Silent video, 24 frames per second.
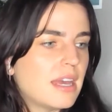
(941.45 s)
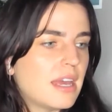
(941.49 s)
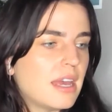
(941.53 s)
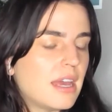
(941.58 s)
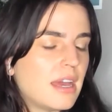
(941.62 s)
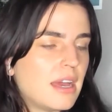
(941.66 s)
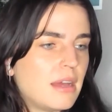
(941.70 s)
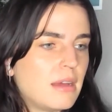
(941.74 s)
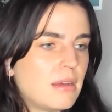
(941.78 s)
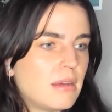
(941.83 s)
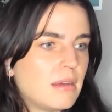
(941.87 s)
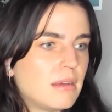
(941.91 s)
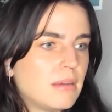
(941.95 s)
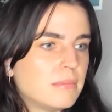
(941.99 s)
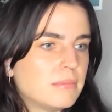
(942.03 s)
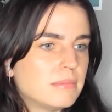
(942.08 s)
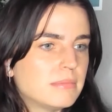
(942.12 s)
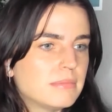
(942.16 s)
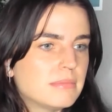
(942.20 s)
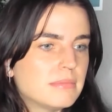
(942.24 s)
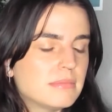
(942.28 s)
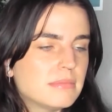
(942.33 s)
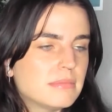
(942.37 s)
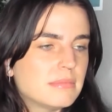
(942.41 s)

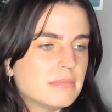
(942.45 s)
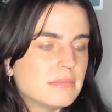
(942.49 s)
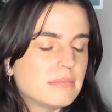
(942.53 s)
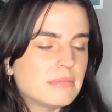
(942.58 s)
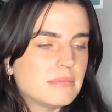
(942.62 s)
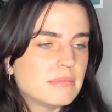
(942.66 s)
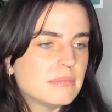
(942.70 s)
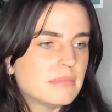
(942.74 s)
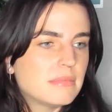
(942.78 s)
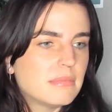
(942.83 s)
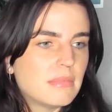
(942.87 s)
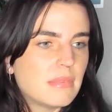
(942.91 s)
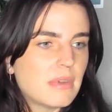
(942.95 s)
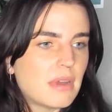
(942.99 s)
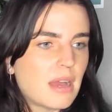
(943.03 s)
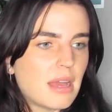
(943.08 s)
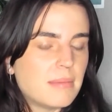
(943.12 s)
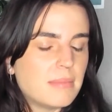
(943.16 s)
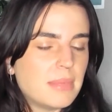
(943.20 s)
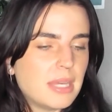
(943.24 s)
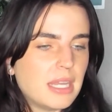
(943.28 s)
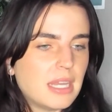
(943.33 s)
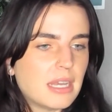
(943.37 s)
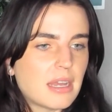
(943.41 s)
And
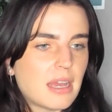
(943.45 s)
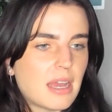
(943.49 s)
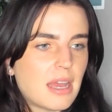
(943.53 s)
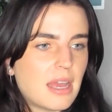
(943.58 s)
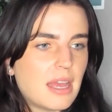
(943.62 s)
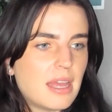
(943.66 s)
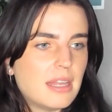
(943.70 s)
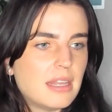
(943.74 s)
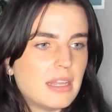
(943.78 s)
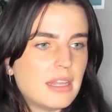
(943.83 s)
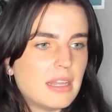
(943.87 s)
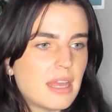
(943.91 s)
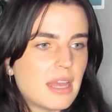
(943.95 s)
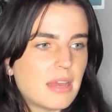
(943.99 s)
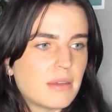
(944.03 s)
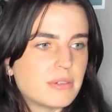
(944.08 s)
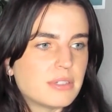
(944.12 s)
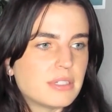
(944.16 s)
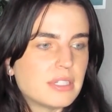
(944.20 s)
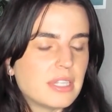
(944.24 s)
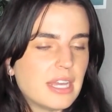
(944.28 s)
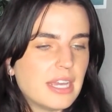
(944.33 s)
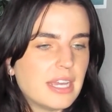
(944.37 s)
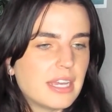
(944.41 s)
I
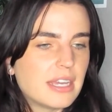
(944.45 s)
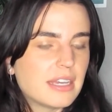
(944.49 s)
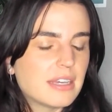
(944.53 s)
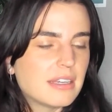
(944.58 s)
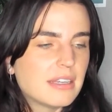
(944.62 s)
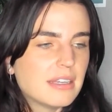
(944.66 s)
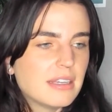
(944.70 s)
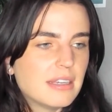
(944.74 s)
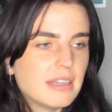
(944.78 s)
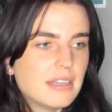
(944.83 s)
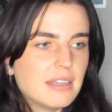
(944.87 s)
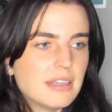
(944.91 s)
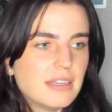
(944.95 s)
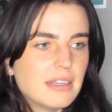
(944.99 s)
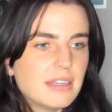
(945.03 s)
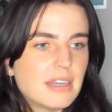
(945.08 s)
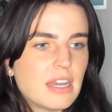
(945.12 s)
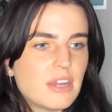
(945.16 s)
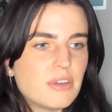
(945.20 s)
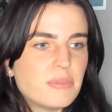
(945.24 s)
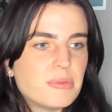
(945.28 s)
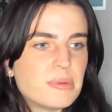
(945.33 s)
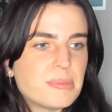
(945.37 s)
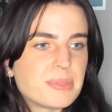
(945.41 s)
would like,
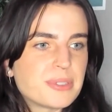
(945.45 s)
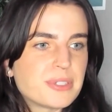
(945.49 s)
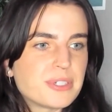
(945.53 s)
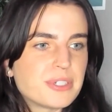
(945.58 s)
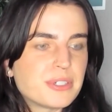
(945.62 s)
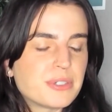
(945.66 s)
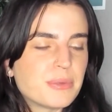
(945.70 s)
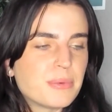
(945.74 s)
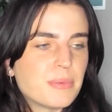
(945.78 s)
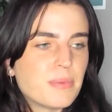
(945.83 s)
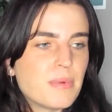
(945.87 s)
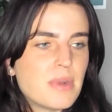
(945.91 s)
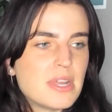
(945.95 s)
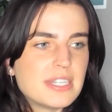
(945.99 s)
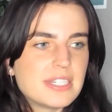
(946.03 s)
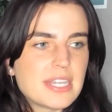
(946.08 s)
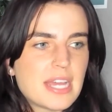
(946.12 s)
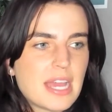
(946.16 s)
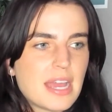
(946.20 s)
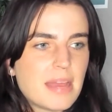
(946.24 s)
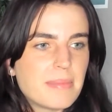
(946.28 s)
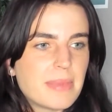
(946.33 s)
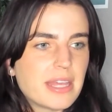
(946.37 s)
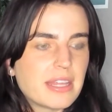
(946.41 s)
I remember one
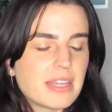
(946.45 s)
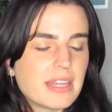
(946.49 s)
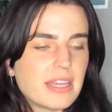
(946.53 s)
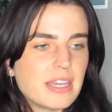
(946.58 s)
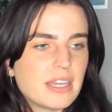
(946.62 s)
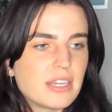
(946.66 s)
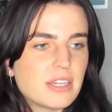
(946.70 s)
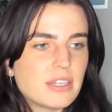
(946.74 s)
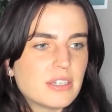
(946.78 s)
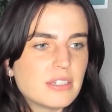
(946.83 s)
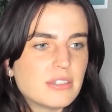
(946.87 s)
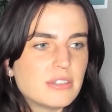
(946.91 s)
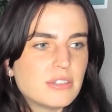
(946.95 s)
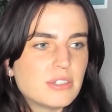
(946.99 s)
time I like